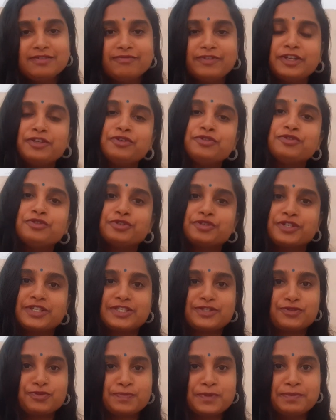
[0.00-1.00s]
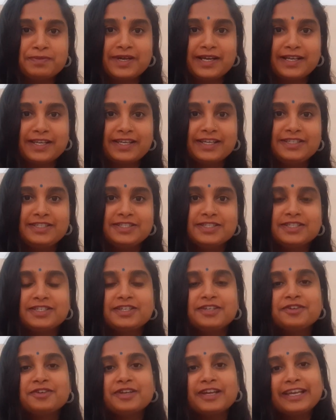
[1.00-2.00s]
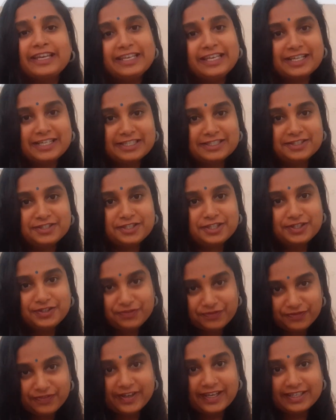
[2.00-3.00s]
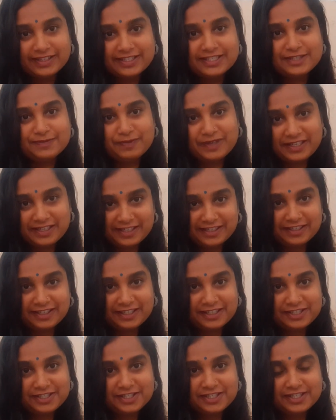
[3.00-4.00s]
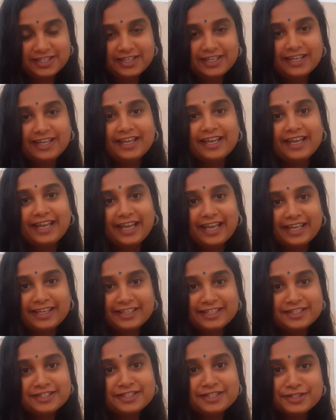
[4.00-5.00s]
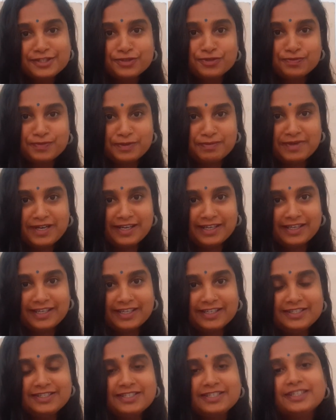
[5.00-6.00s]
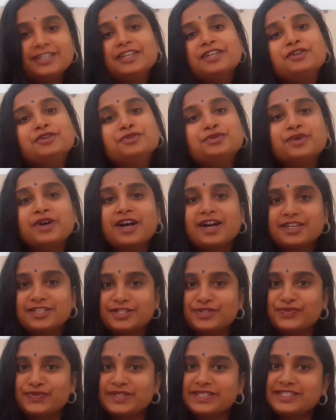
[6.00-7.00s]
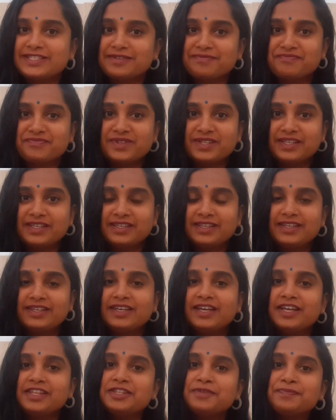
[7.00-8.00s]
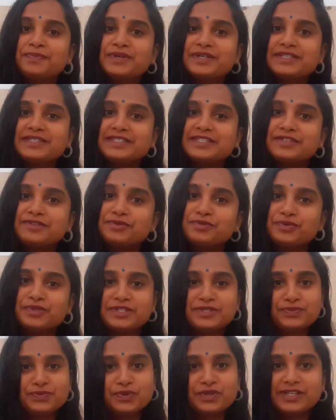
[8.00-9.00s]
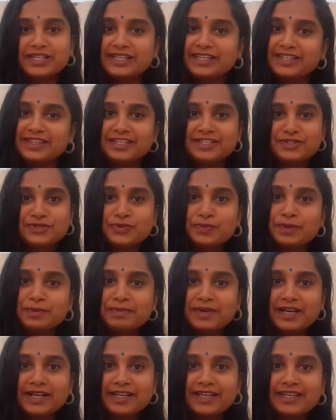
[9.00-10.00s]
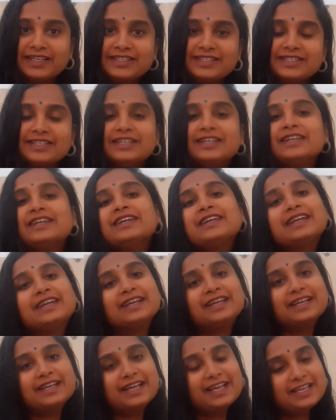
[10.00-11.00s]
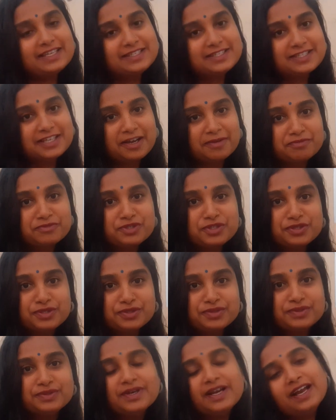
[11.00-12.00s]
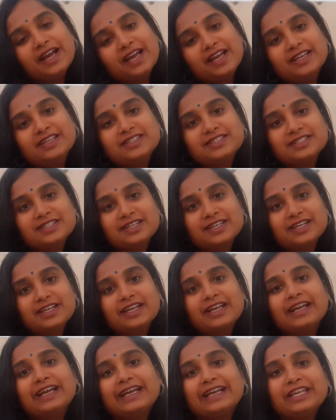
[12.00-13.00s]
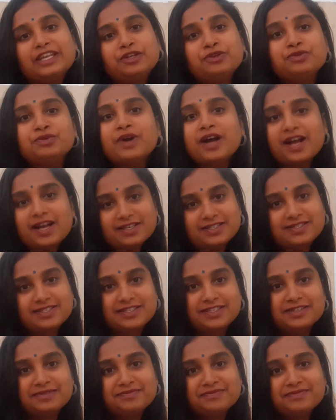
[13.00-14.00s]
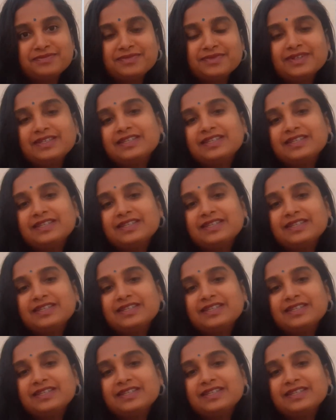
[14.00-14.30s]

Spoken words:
When you go to a supermarket in a country where they speak English, and in this supermarket, you asked for something, and the person who is working in that supermarket has come to you and you asked him